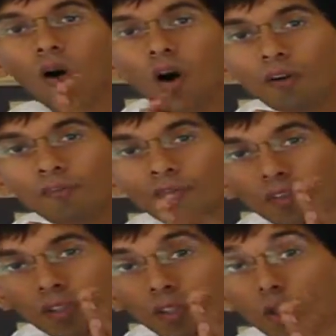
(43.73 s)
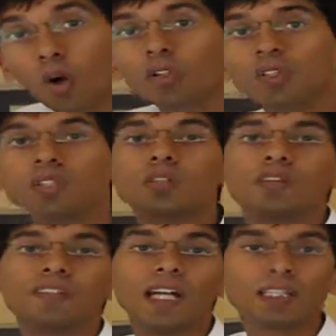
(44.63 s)
of the causes
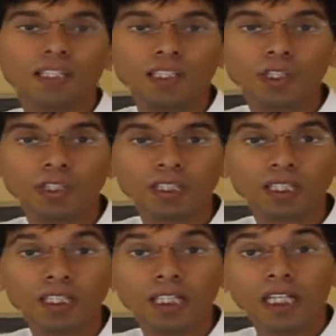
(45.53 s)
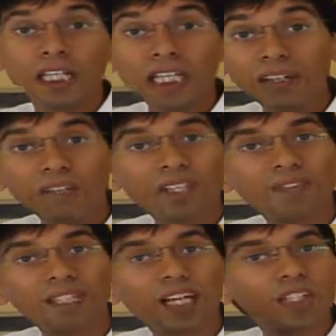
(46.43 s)
of that condition. Even
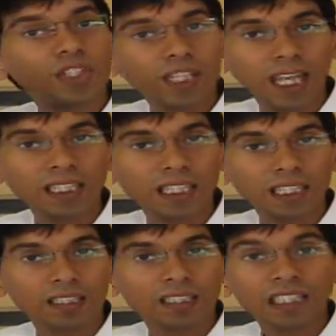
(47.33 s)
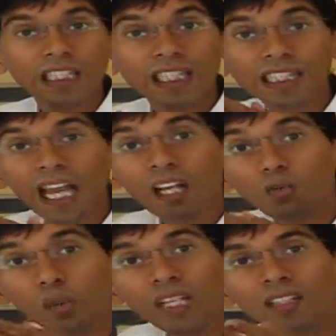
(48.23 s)
if they are genetic,
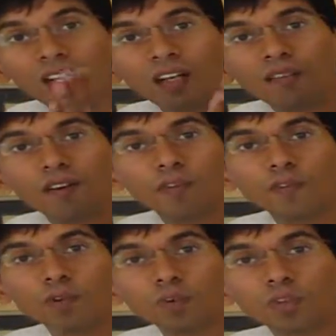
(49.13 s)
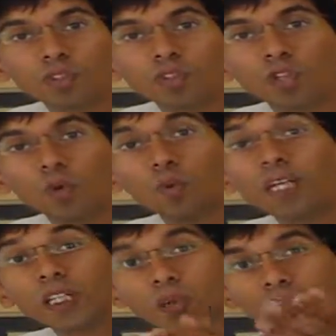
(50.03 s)
can we deliver foods
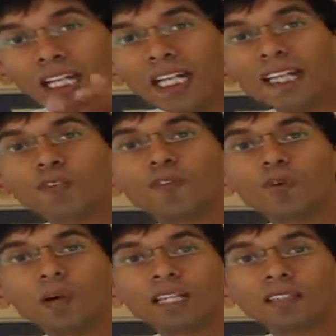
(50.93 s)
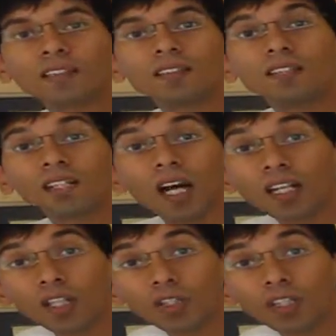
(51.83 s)
which will influence the
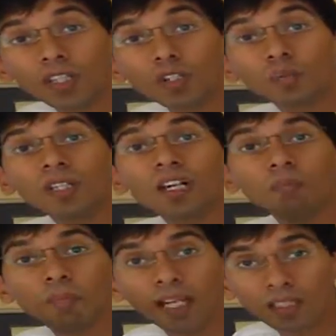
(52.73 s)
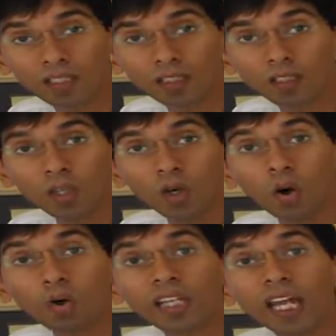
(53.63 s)
condition to become better,
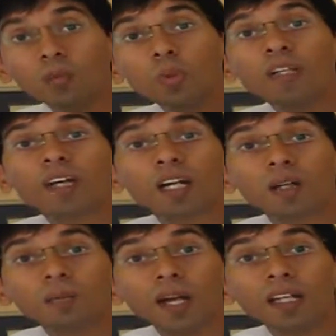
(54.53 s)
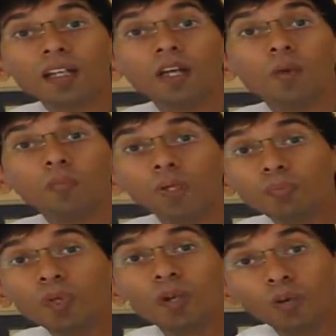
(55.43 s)
or can we recommend
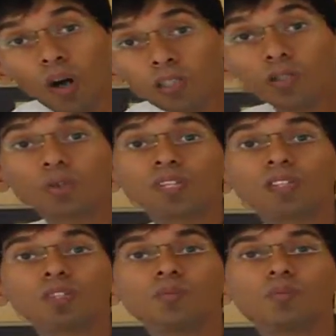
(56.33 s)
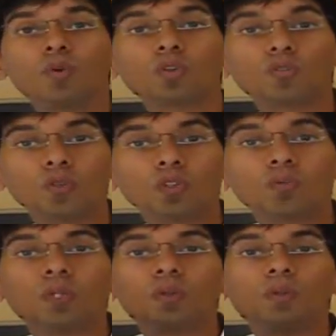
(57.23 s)
people not to consume those foods
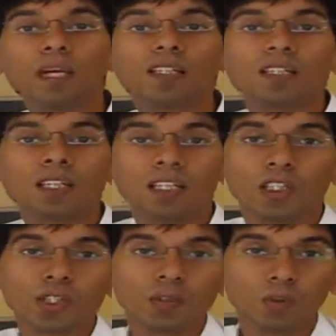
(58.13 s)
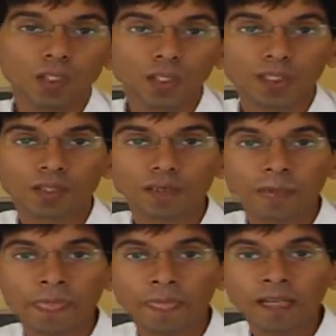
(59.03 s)
which would make the condition worse?
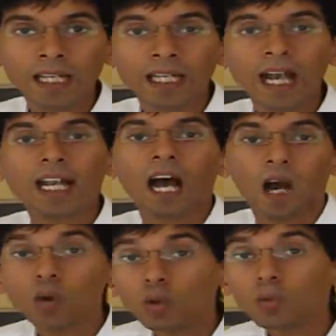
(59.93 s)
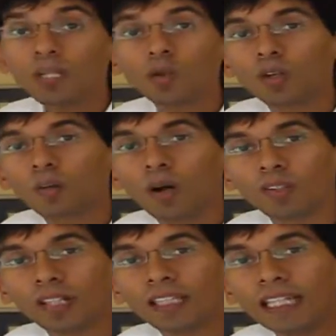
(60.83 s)
And how do we go
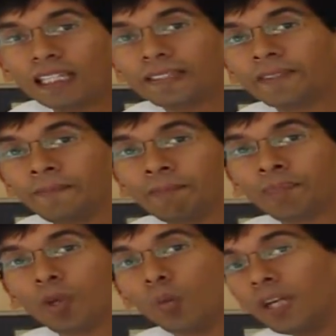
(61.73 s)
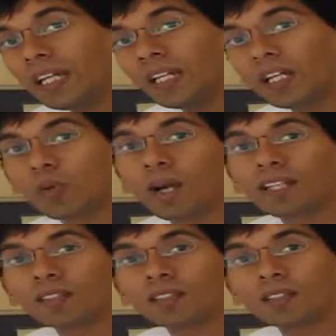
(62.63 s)
about it is we
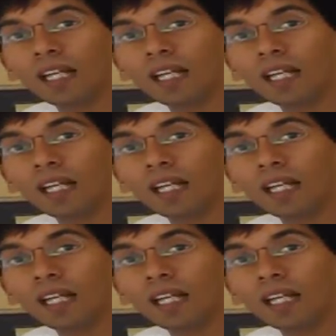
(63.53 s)
request